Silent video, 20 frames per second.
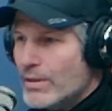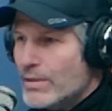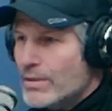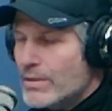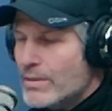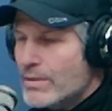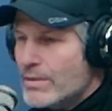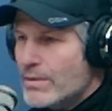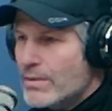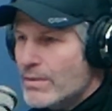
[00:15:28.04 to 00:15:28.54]

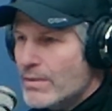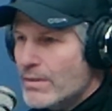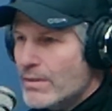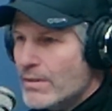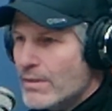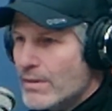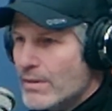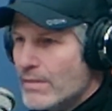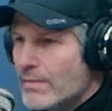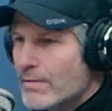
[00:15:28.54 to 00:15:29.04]
is
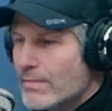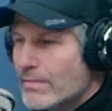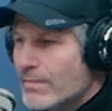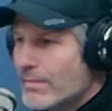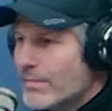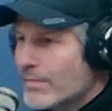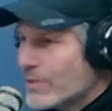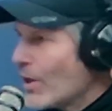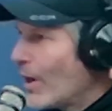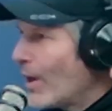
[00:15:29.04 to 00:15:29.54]
uh,
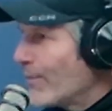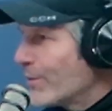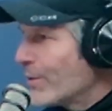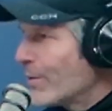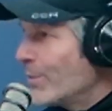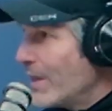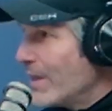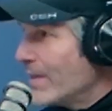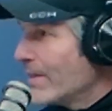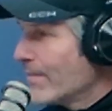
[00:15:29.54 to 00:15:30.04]

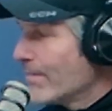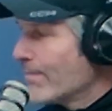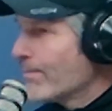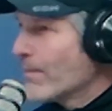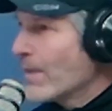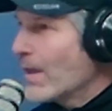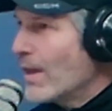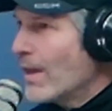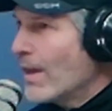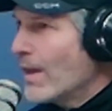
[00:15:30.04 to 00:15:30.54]
tough to beat.
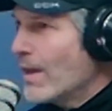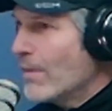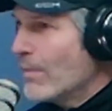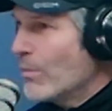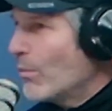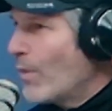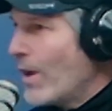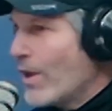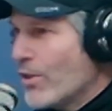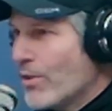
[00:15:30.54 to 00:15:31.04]

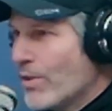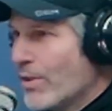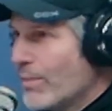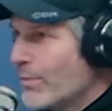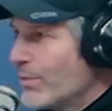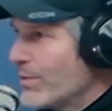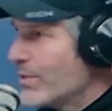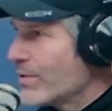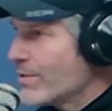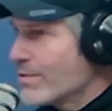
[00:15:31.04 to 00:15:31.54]
Uh,
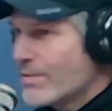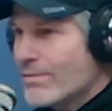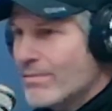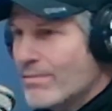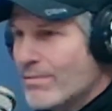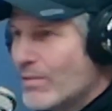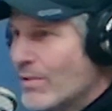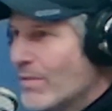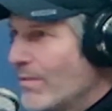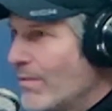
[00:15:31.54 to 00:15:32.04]
whether it was
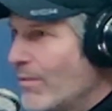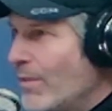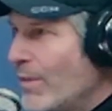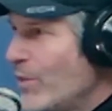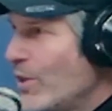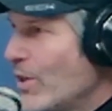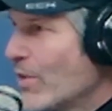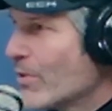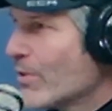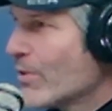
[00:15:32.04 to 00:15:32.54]

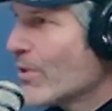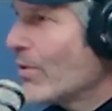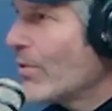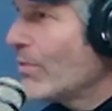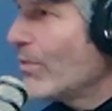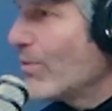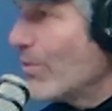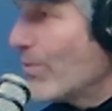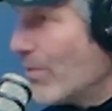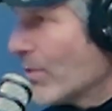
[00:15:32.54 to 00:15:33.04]
50 years
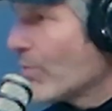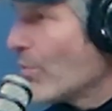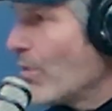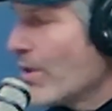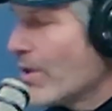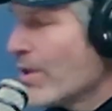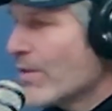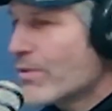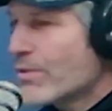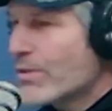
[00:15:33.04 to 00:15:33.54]
ago or
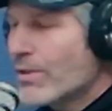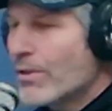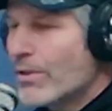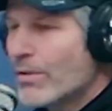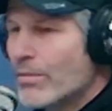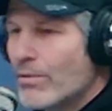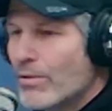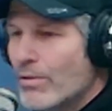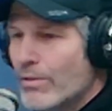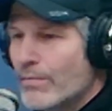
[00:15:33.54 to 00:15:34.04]
20 years
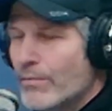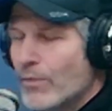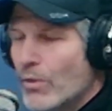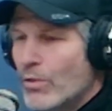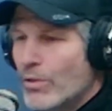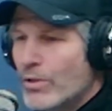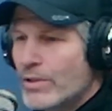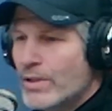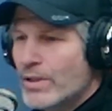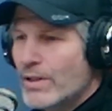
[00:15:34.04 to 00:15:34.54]
ago
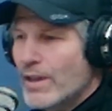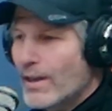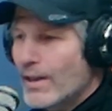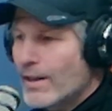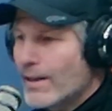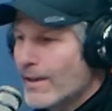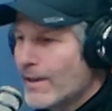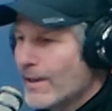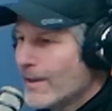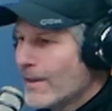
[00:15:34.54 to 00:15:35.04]
or
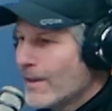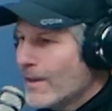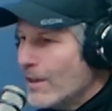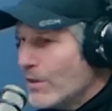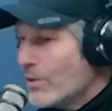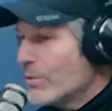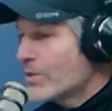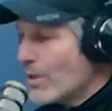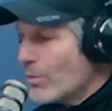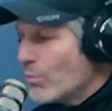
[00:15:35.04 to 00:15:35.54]
today.
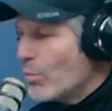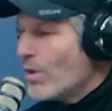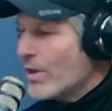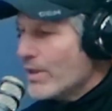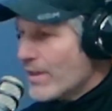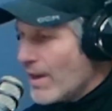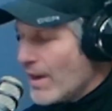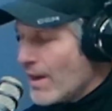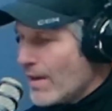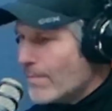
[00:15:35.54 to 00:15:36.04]
And you said
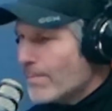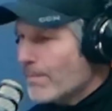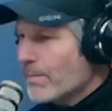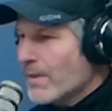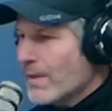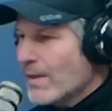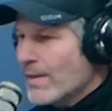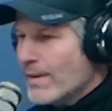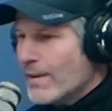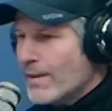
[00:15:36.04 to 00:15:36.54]
one
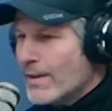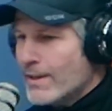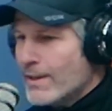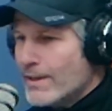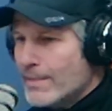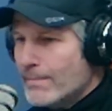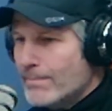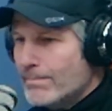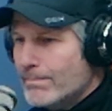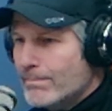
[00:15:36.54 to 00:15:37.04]
game.
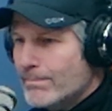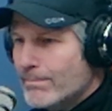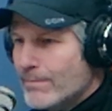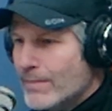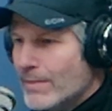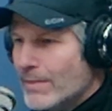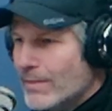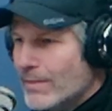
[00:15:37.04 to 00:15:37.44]
Um,